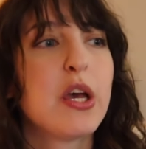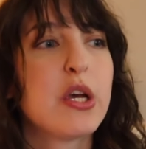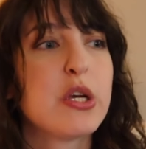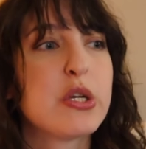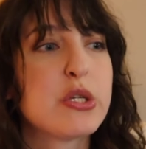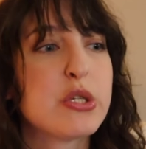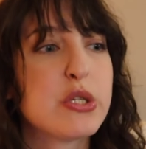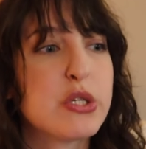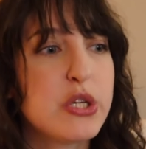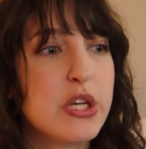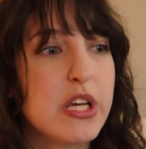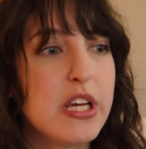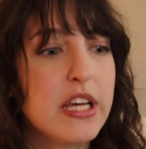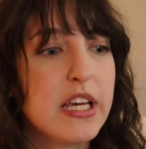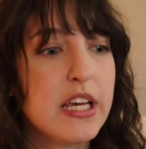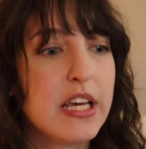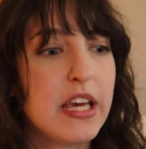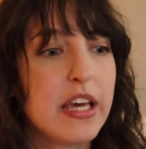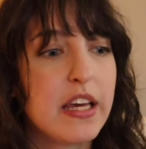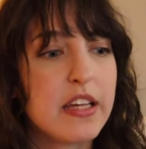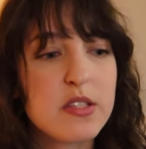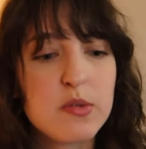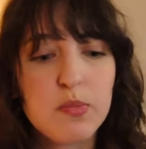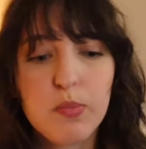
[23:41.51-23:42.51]
She
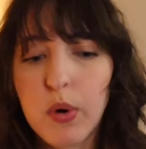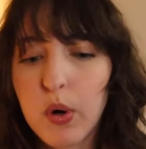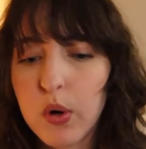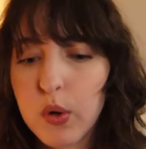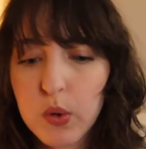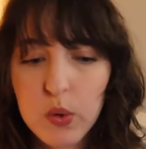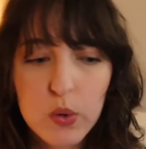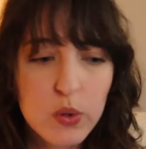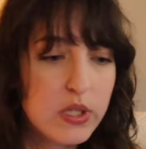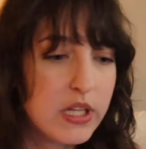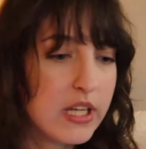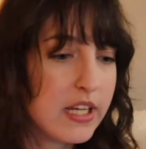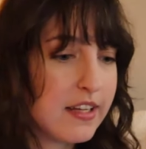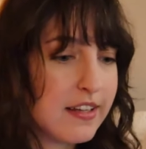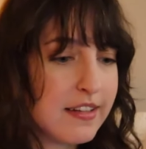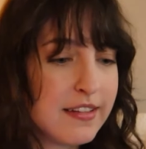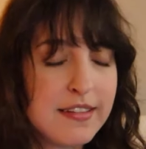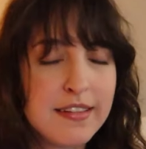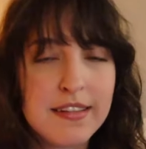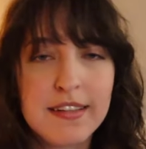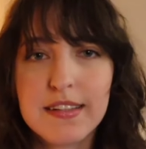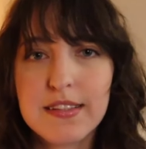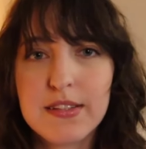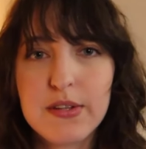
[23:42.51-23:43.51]
gets pulled
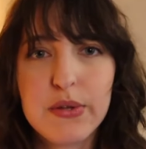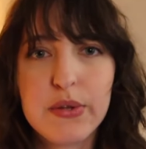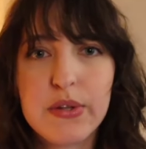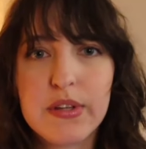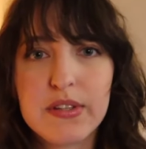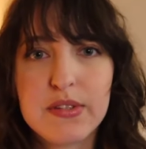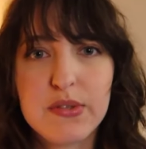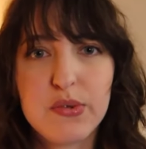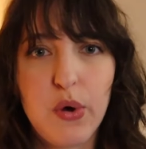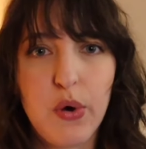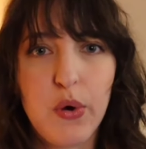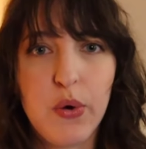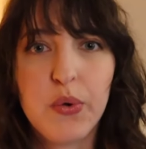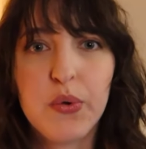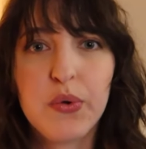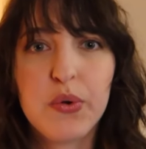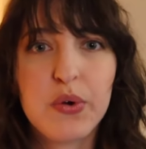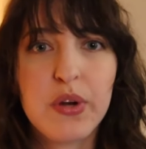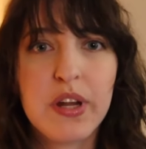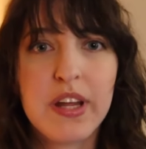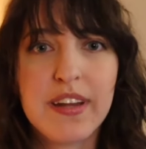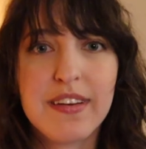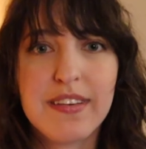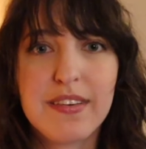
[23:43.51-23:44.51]
into this
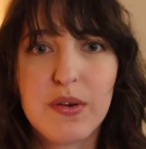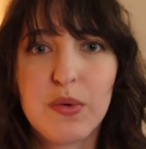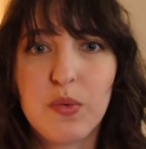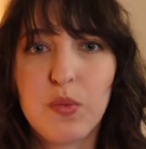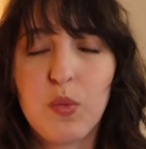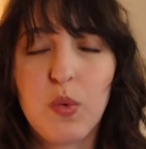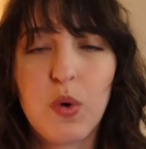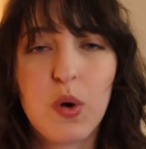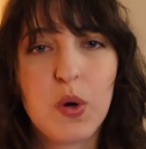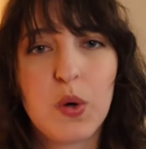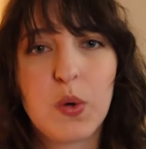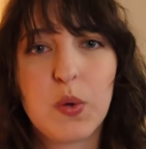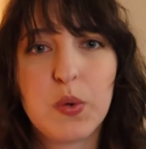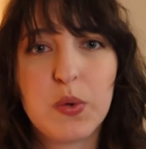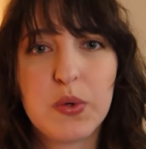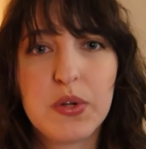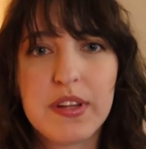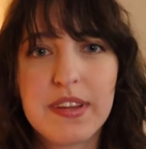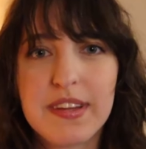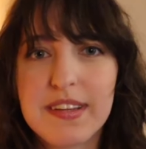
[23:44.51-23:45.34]
alternate world,